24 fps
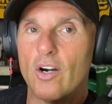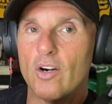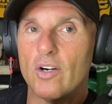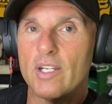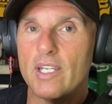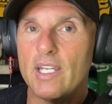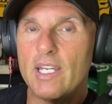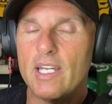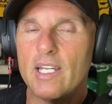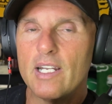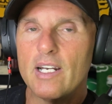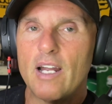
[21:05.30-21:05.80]

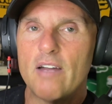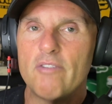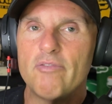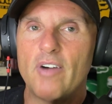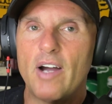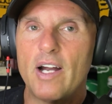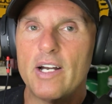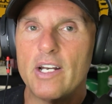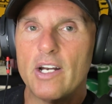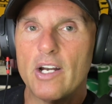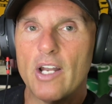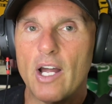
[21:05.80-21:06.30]
again, I
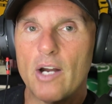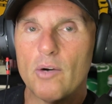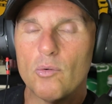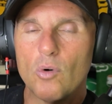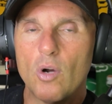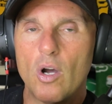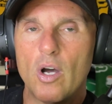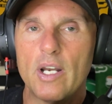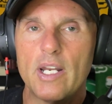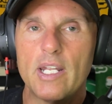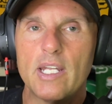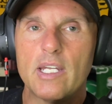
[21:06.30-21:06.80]
find it
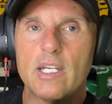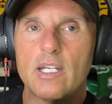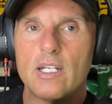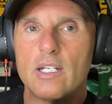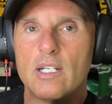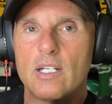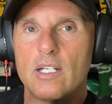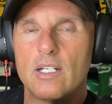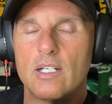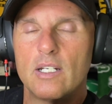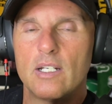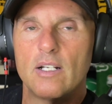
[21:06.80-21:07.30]
ironic
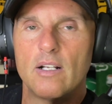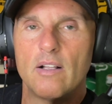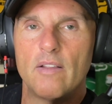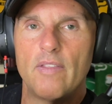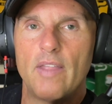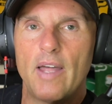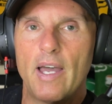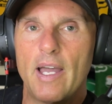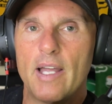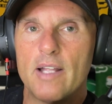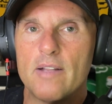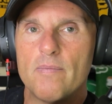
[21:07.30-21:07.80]

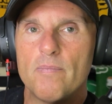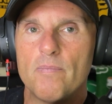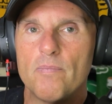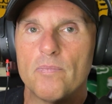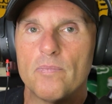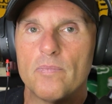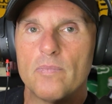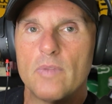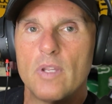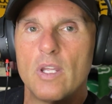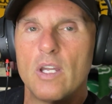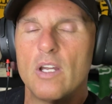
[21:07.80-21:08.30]
that
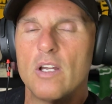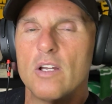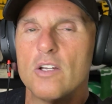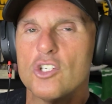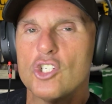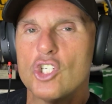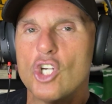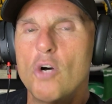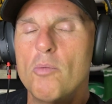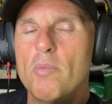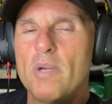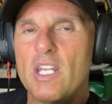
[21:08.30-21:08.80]

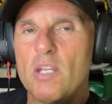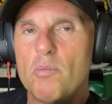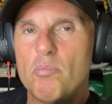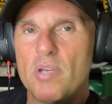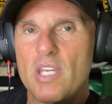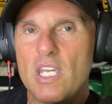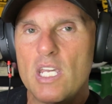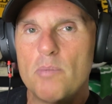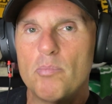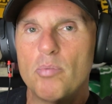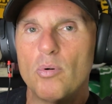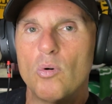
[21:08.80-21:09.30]
so many
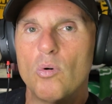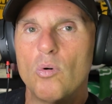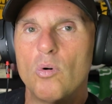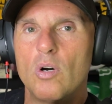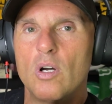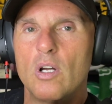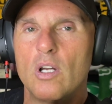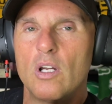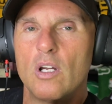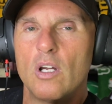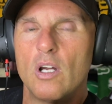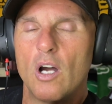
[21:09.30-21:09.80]
people
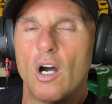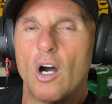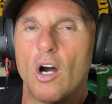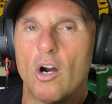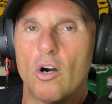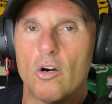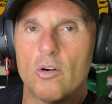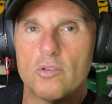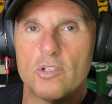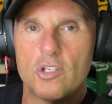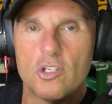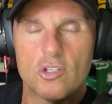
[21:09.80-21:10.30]

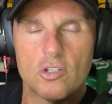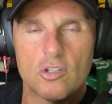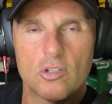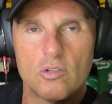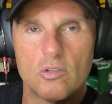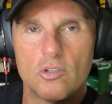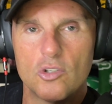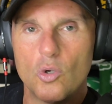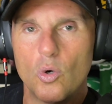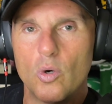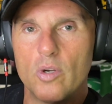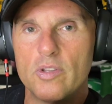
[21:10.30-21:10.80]
are just
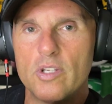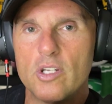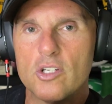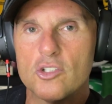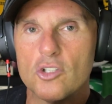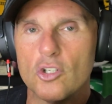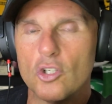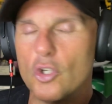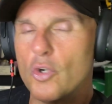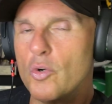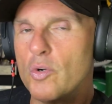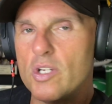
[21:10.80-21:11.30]
doing this
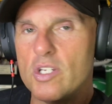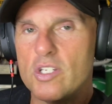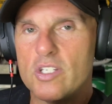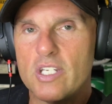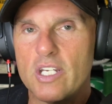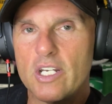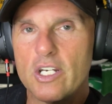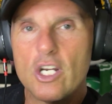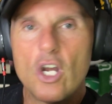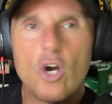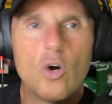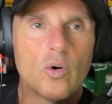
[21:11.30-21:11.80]
lunacy,
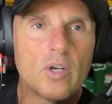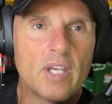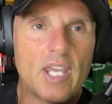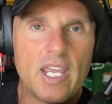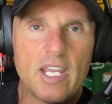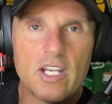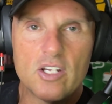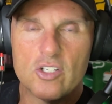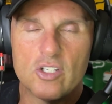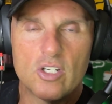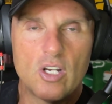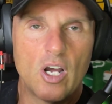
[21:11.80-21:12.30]
no
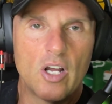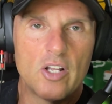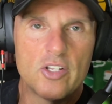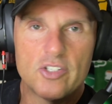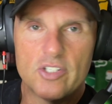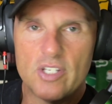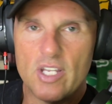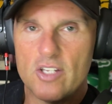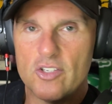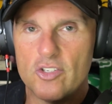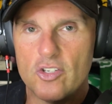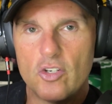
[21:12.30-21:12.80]
kings
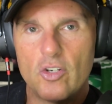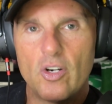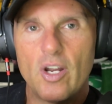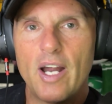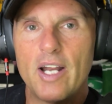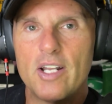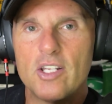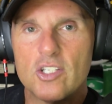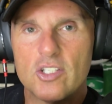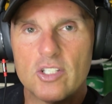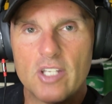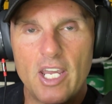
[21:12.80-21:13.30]
nonsense in the
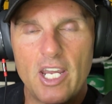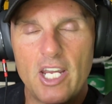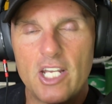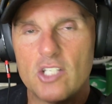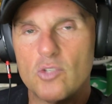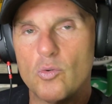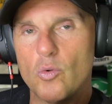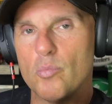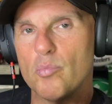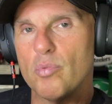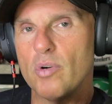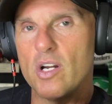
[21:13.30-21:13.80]
United States
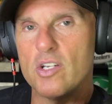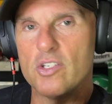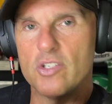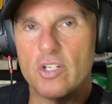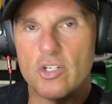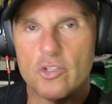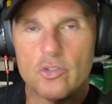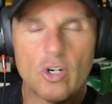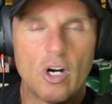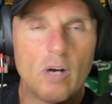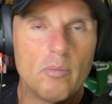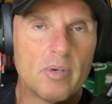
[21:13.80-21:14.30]
with President
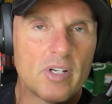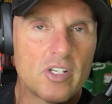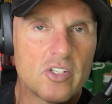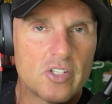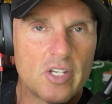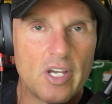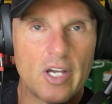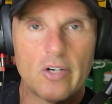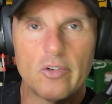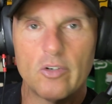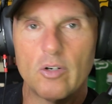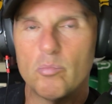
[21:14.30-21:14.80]
Trump, et
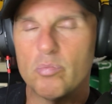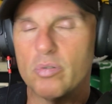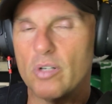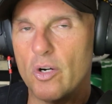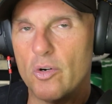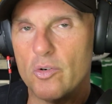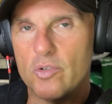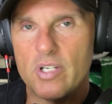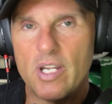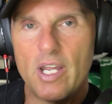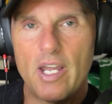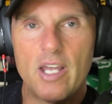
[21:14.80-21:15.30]
cetera,
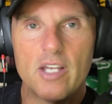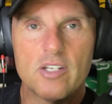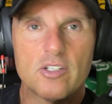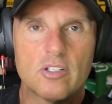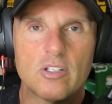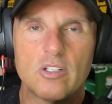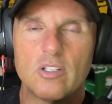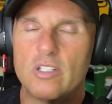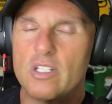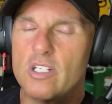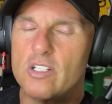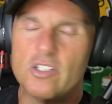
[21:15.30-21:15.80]
protest.
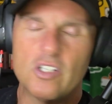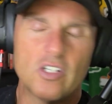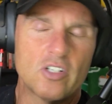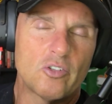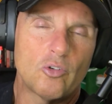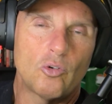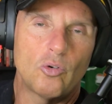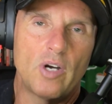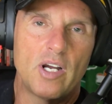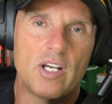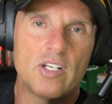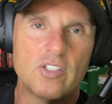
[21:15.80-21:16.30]
It's just
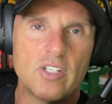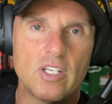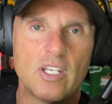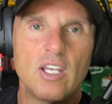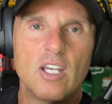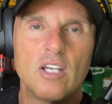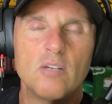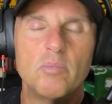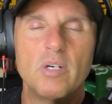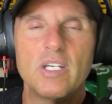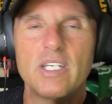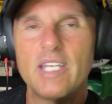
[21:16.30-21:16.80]
crazy.
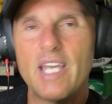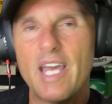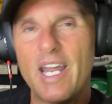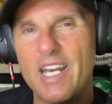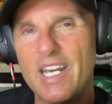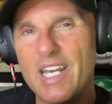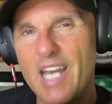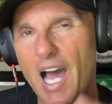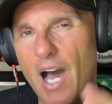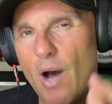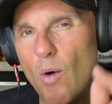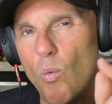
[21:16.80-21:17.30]
But yet
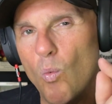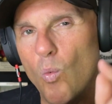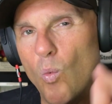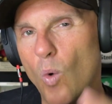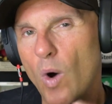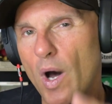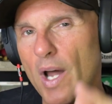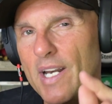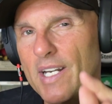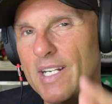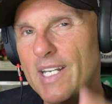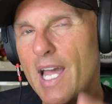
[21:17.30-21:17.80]
not
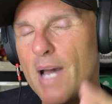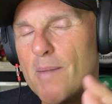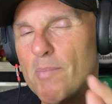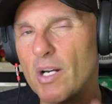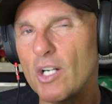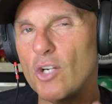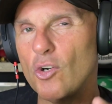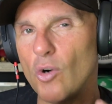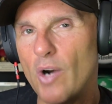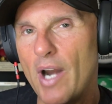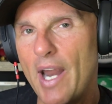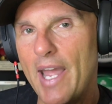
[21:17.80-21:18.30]
one
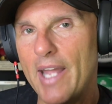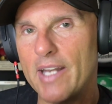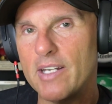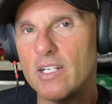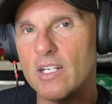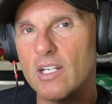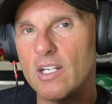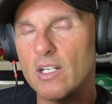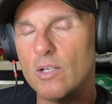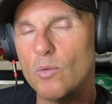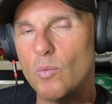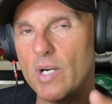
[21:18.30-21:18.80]
Democrat,
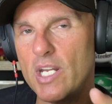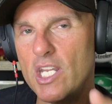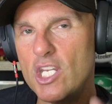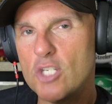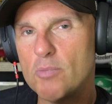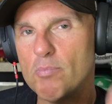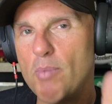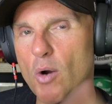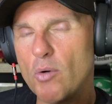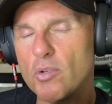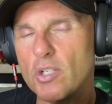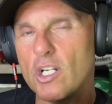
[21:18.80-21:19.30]
when he
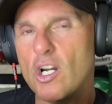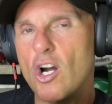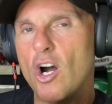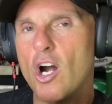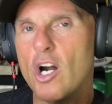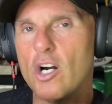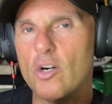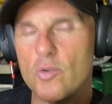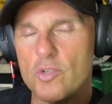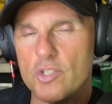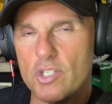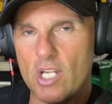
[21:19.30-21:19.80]
spoke to
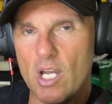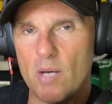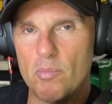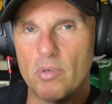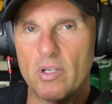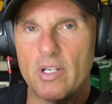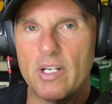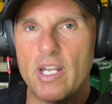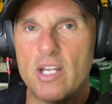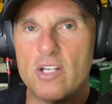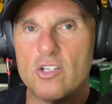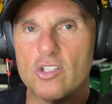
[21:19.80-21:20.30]
Congress a couple
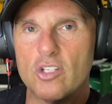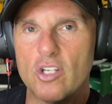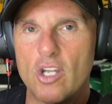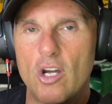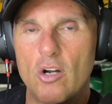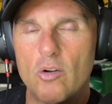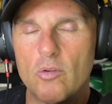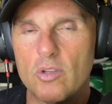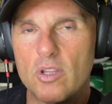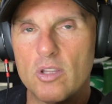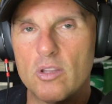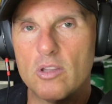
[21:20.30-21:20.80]
of days
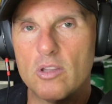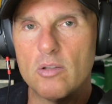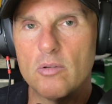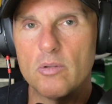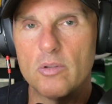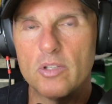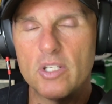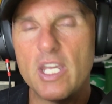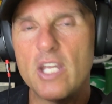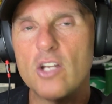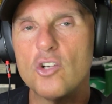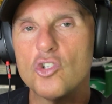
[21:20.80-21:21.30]
ago,
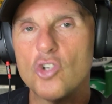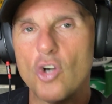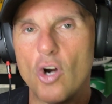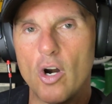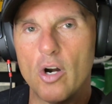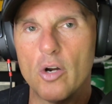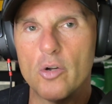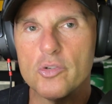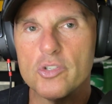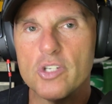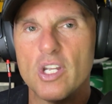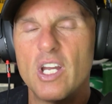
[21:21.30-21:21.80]
King
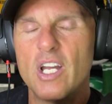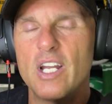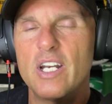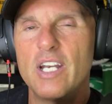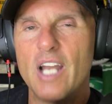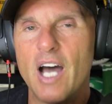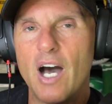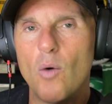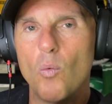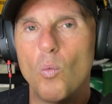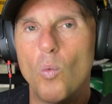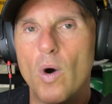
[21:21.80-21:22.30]
Charles,
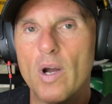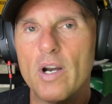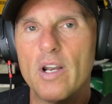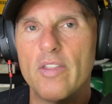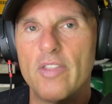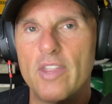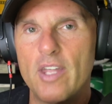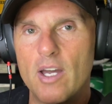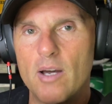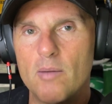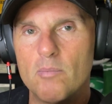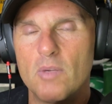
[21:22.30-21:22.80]
not one of
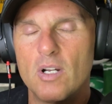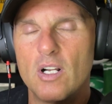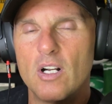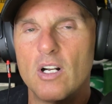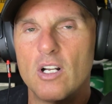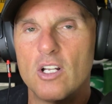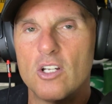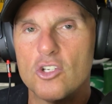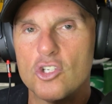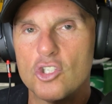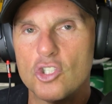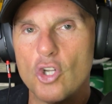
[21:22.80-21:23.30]
them
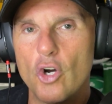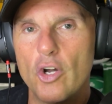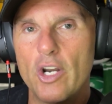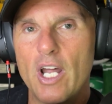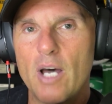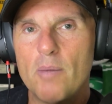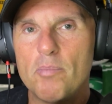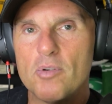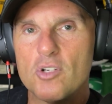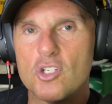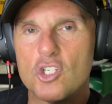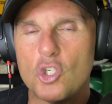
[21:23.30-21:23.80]
stood
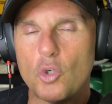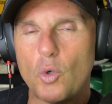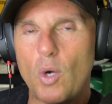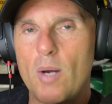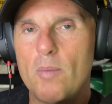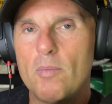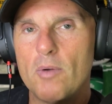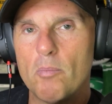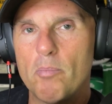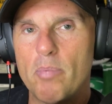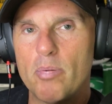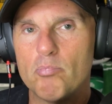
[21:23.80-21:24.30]
up and
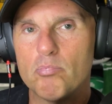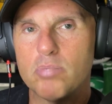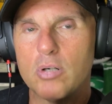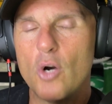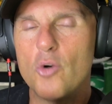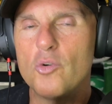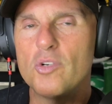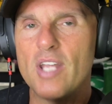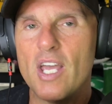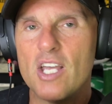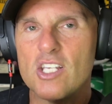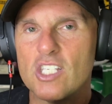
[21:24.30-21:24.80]
screamed and
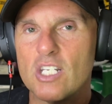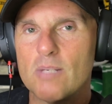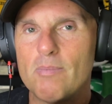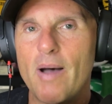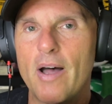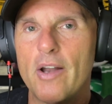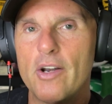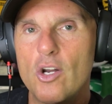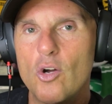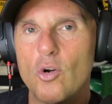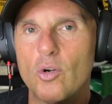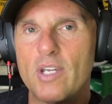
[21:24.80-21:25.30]
protested
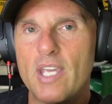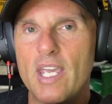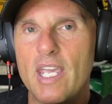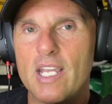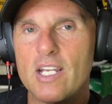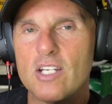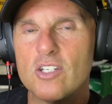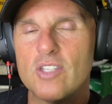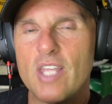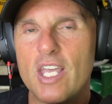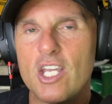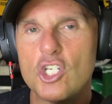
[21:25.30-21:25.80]
about no
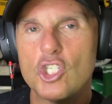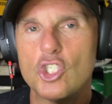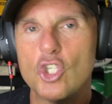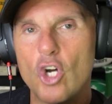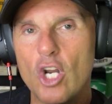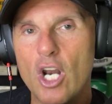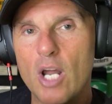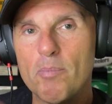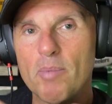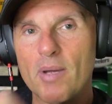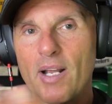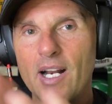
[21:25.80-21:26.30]
kings. They stood
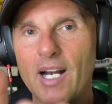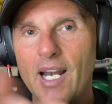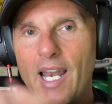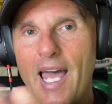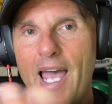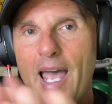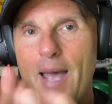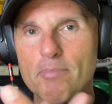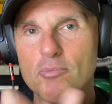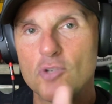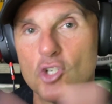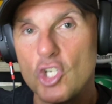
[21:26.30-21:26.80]
up and
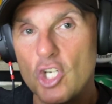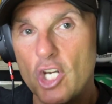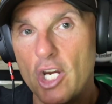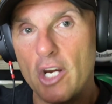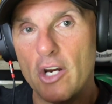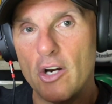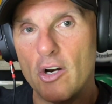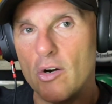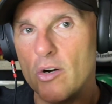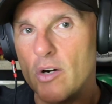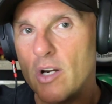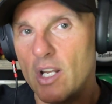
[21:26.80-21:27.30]
clapped,
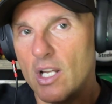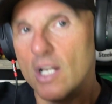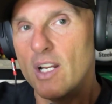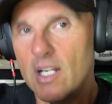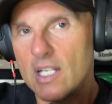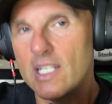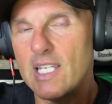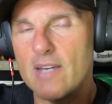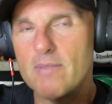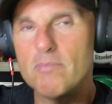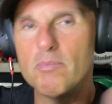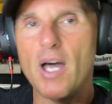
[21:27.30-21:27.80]
cheered,
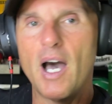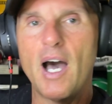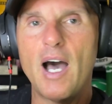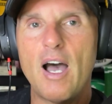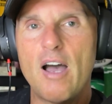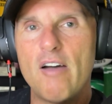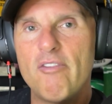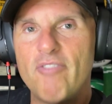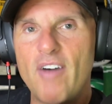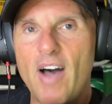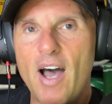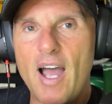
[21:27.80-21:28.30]
give him the
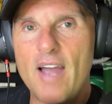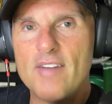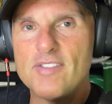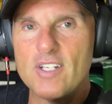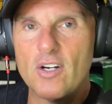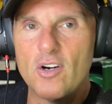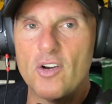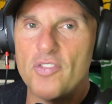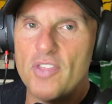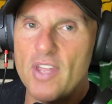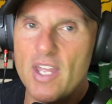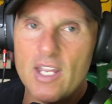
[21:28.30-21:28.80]
high fives,
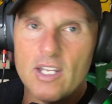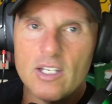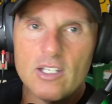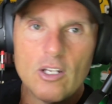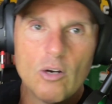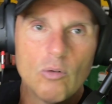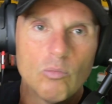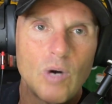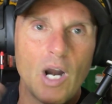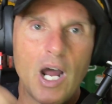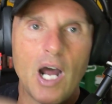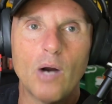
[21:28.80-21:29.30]
everything,
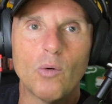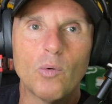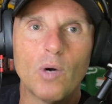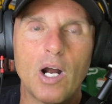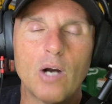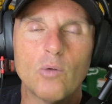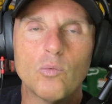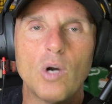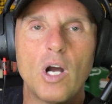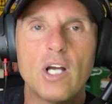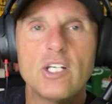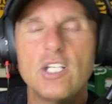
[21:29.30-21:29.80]
rah, rah,
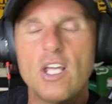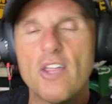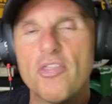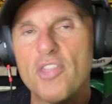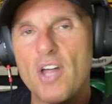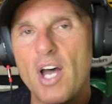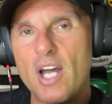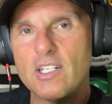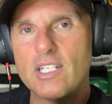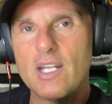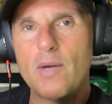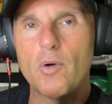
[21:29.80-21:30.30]
rah. You
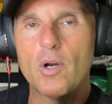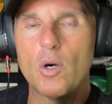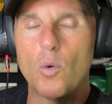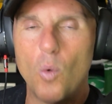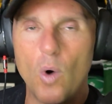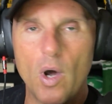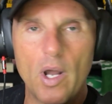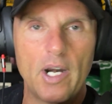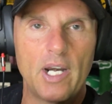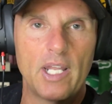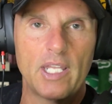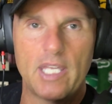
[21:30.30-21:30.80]
thought they would have
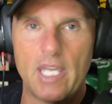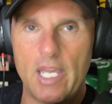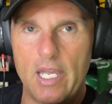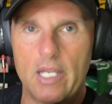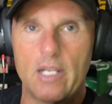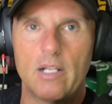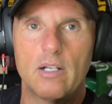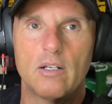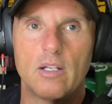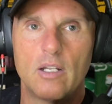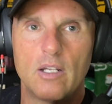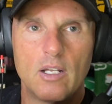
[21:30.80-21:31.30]
wanted a
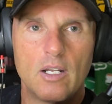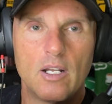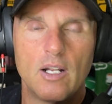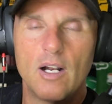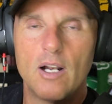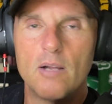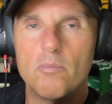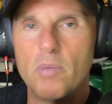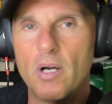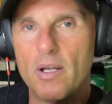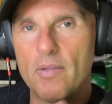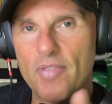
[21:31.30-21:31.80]
king.
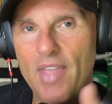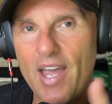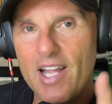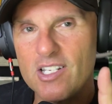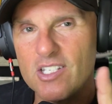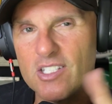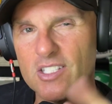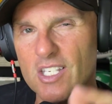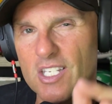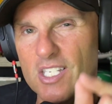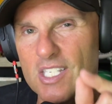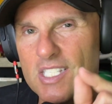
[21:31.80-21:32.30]
But
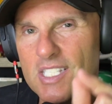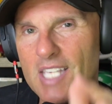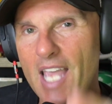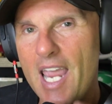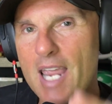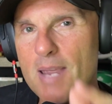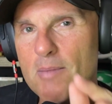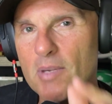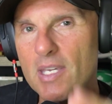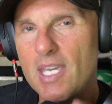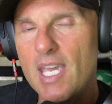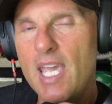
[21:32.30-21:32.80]
that's the
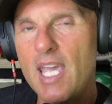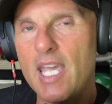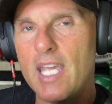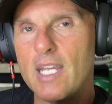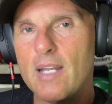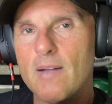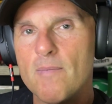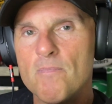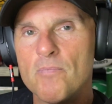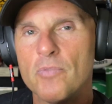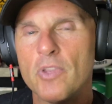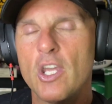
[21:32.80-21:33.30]
same
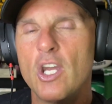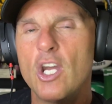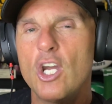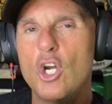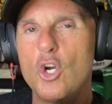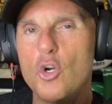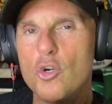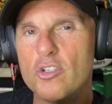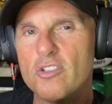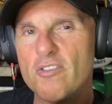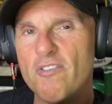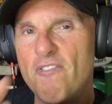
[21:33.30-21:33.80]
king
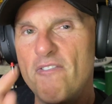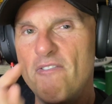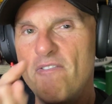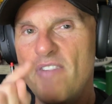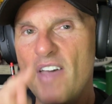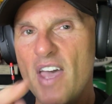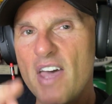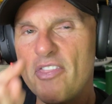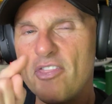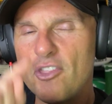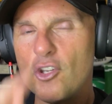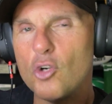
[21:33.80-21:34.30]
whose
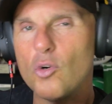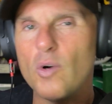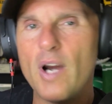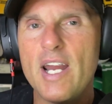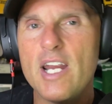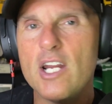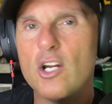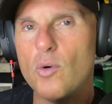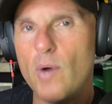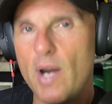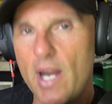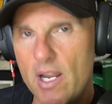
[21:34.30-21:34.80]
fifth
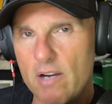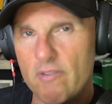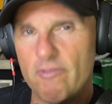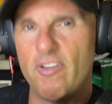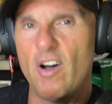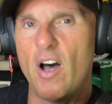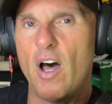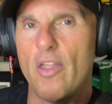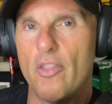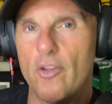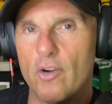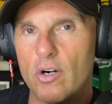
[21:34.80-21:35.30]

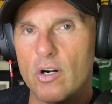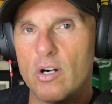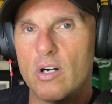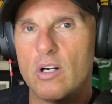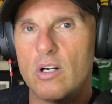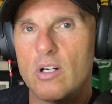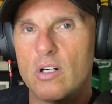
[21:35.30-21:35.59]
great-grandfather